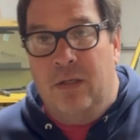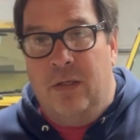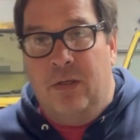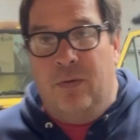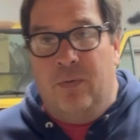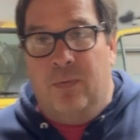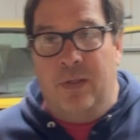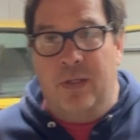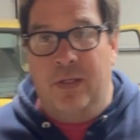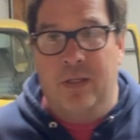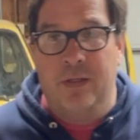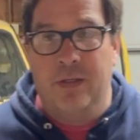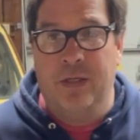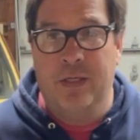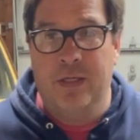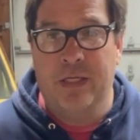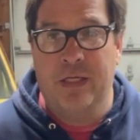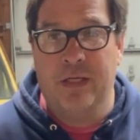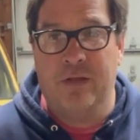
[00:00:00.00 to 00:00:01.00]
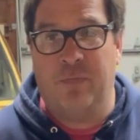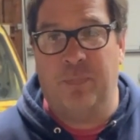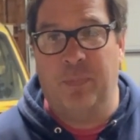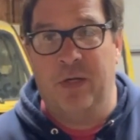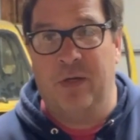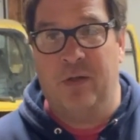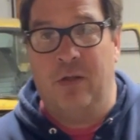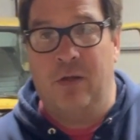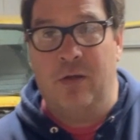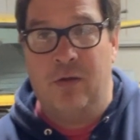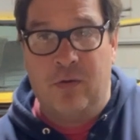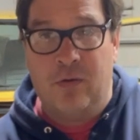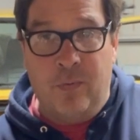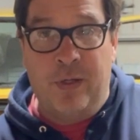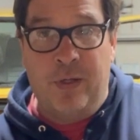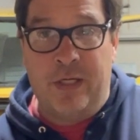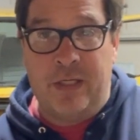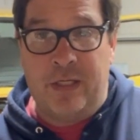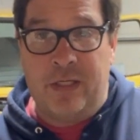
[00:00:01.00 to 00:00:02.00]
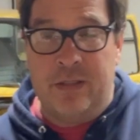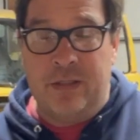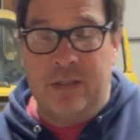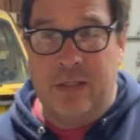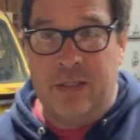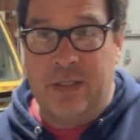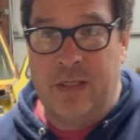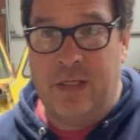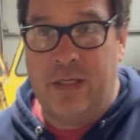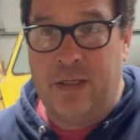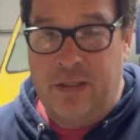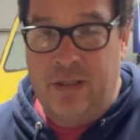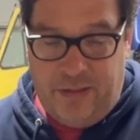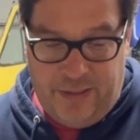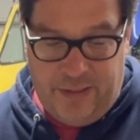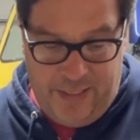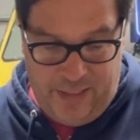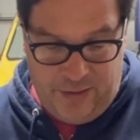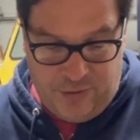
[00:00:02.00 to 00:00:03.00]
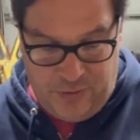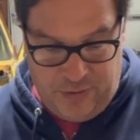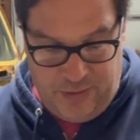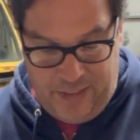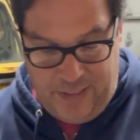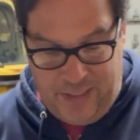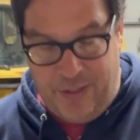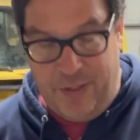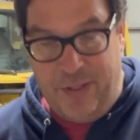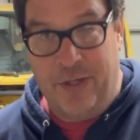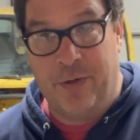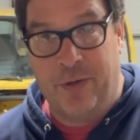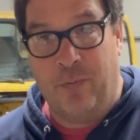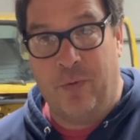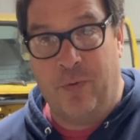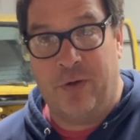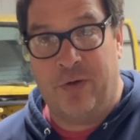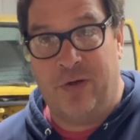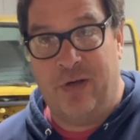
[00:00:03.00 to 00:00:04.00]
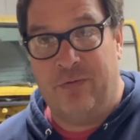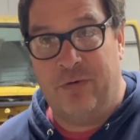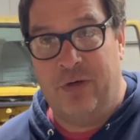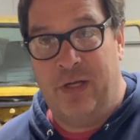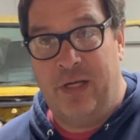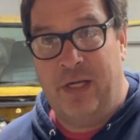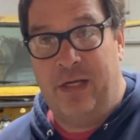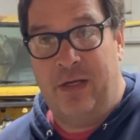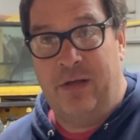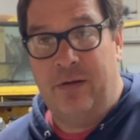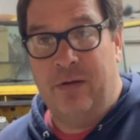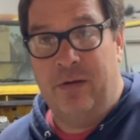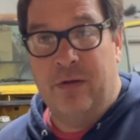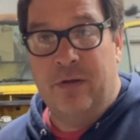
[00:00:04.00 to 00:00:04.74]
Well, it's been a long week. I actually got out here and worked every day.